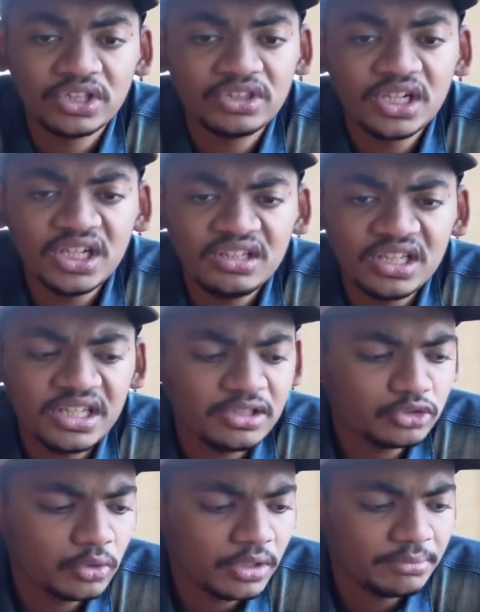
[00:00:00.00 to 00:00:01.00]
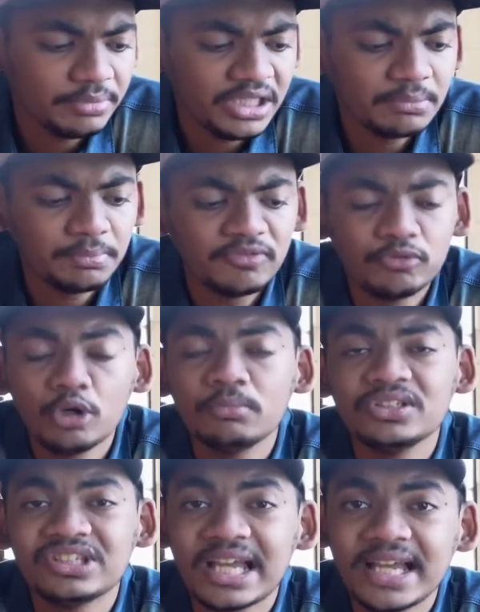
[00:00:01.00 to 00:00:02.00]
The third thing is going to be the
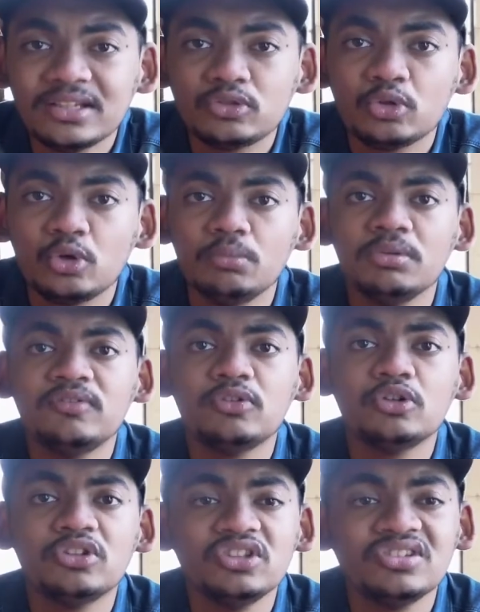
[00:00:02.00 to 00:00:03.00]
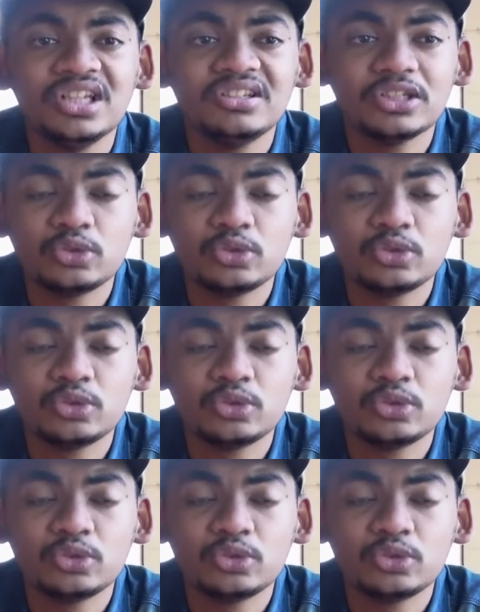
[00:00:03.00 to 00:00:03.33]
performance. As told before, this is a